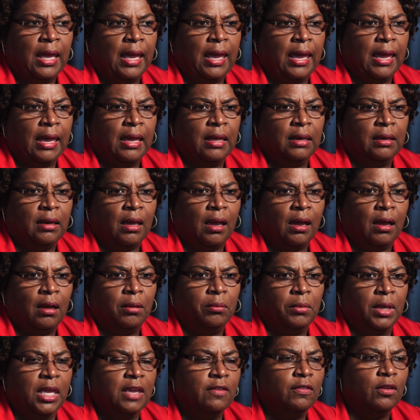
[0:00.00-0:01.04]
And
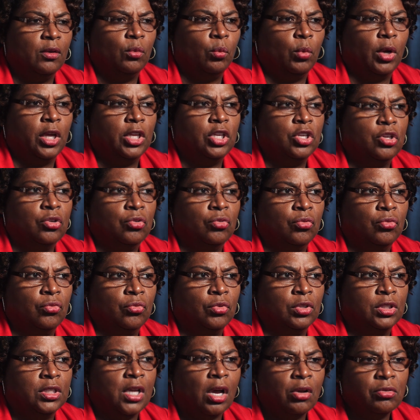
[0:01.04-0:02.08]
even when you
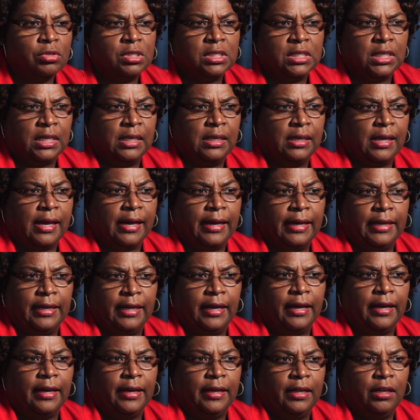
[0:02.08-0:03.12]
don't see eye
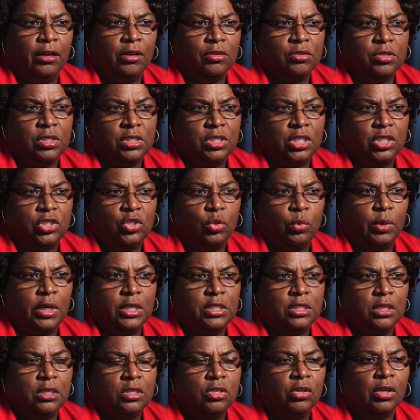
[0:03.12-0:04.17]
to eye on the
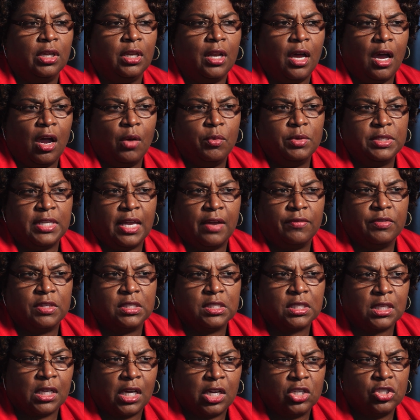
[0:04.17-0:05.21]
situation, you can always have
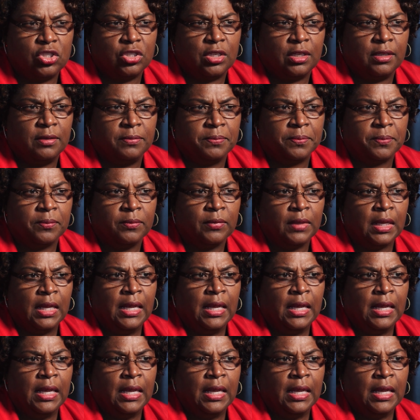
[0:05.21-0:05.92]
discussion,